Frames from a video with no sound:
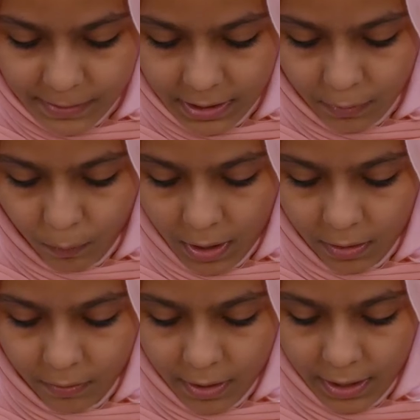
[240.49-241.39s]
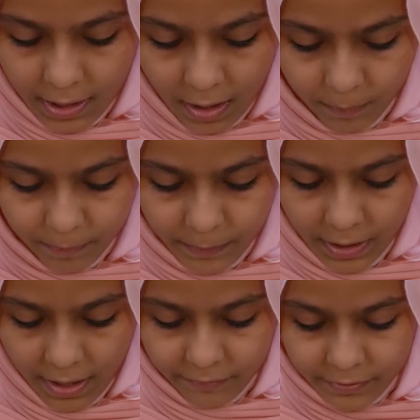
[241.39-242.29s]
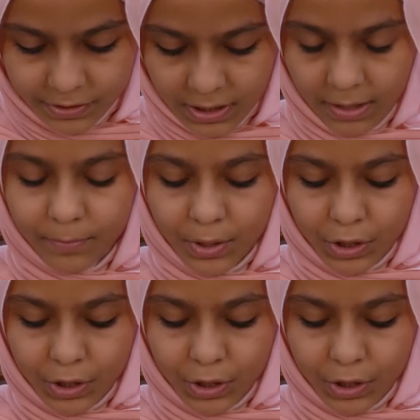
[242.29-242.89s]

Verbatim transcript: me well and helped me every time.